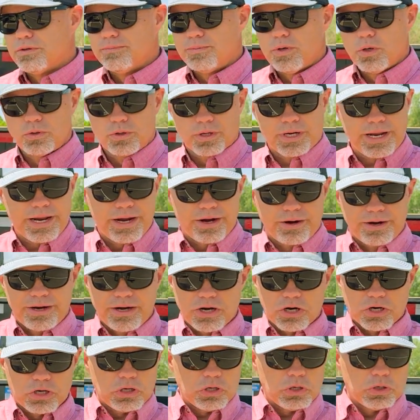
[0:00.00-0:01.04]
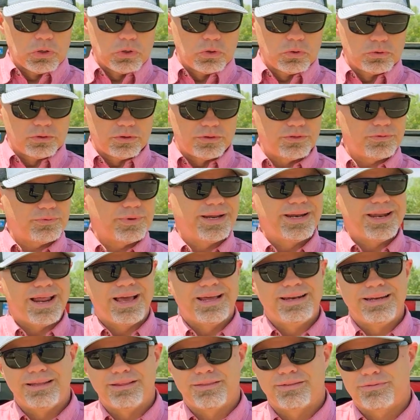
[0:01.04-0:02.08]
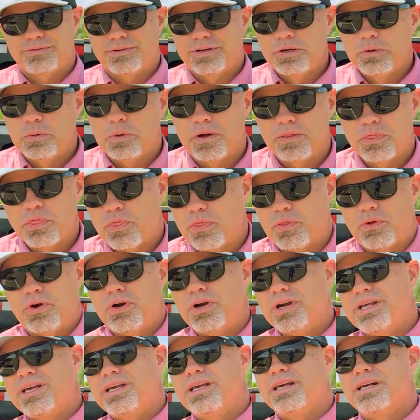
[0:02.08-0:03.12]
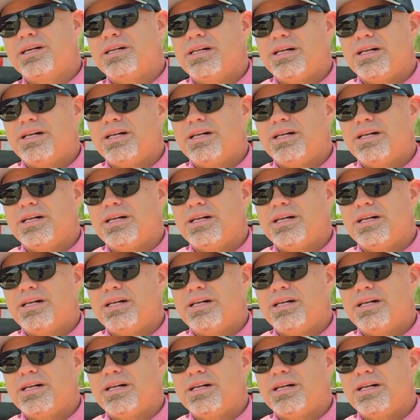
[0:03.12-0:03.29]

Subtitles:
Motor Carrier Code 393-130